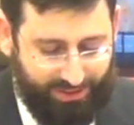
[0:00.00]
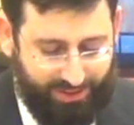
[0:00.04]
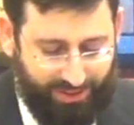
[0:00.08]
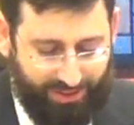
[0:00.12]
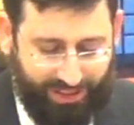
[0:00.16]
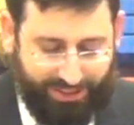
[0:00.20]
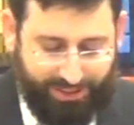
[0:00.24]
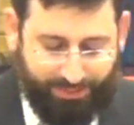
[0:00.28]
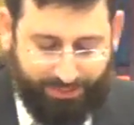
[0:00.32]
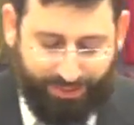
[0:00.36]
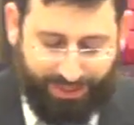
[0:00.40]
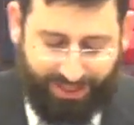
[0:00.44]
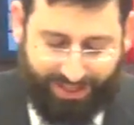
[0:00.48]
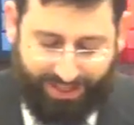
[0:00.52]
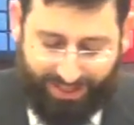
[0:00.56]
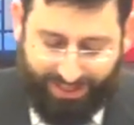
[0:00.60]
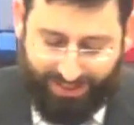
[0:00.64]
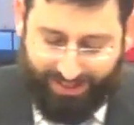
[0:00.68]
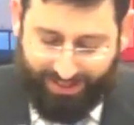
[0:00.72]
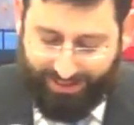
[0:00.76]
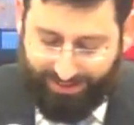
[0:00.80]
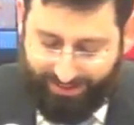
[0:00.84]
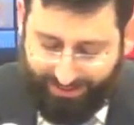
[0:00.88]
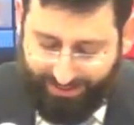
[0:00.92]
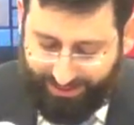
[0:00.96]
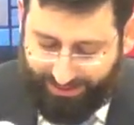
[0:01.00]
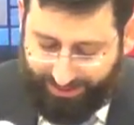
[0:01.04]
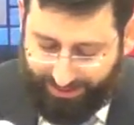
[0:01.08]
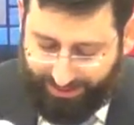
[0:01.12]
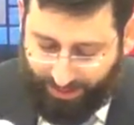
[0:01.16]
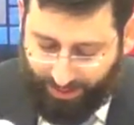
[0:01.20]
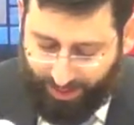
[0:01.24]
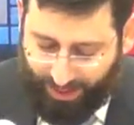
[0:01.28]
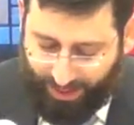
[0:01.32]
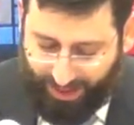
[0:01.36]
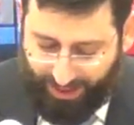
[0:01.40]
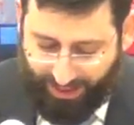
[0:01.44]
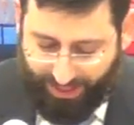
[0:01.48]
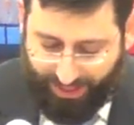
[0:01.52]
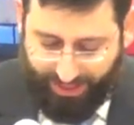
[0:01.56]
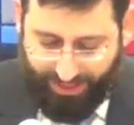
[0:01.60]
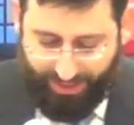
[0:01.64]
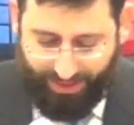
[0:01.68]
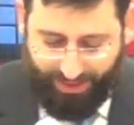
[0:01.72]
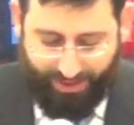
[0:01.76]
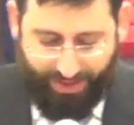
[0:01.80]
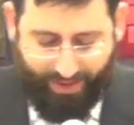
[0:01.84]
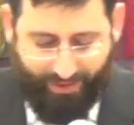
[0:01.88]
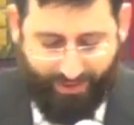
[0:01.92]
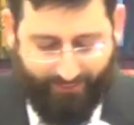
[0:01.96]
So let's begin
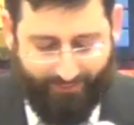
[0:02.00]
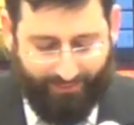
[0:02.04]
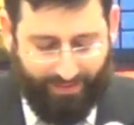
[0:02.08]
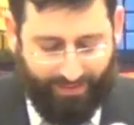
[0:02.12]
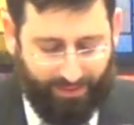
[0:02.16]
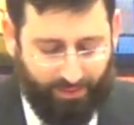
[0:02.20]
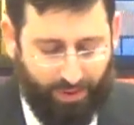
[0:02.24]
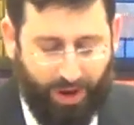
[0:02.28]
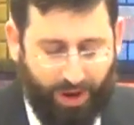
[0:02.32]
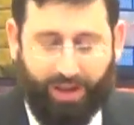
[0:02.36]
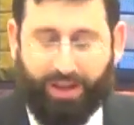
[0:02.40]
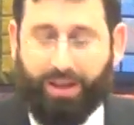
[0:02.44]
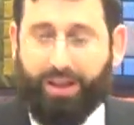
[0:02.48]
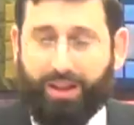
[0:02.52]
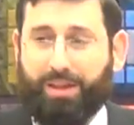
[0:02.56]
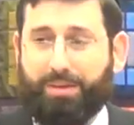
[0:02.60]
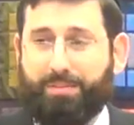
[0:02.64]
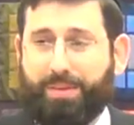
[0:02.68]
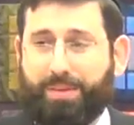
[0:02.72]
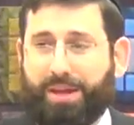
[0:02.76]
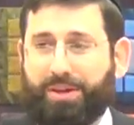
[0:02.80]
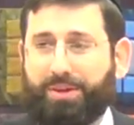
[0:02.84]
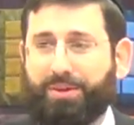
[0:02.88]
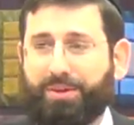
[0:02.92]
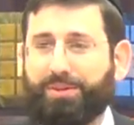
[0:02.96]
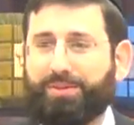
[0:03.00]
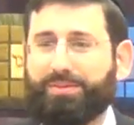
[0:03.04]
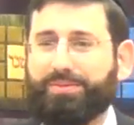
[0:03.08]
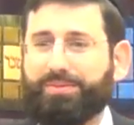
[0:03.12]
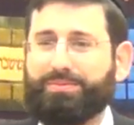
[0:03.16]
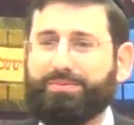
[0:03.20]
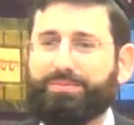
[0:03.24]
with Rachel Imenu.